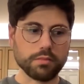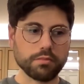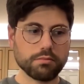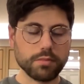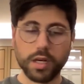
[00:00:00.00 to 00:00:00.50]
and
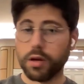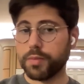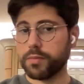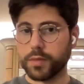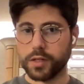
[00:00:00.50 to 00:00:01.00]
and help
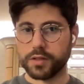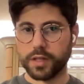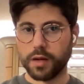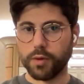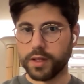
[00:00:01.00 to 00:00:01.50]
them
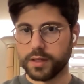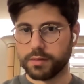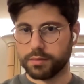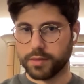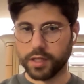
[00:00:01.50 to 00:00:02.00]
understand why
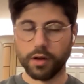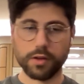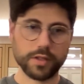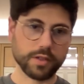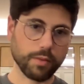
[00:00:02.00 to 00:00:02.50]
this
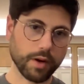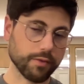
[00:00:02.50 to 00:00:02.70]
technology is so